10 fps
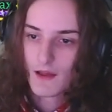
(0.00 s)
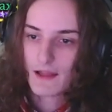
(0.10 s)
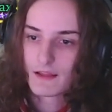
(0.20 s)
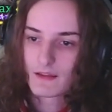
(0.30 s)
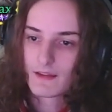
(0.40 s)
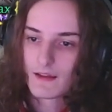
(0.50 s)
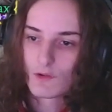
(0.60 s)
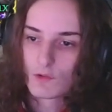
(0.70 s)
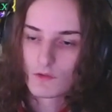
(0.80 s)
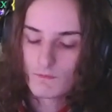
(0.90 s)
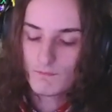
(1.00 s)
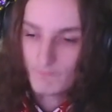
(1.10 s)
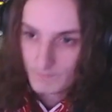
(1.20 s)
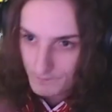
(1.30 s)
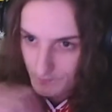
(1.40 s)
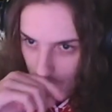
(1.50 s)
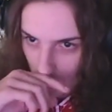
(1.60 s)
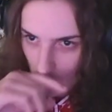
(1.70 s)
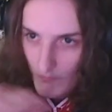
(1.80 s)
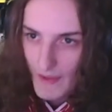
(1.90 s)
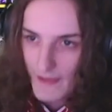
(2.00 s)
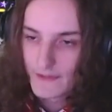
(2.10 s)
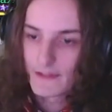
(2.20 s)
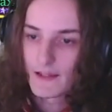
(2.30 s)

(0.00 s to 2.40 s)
and allow and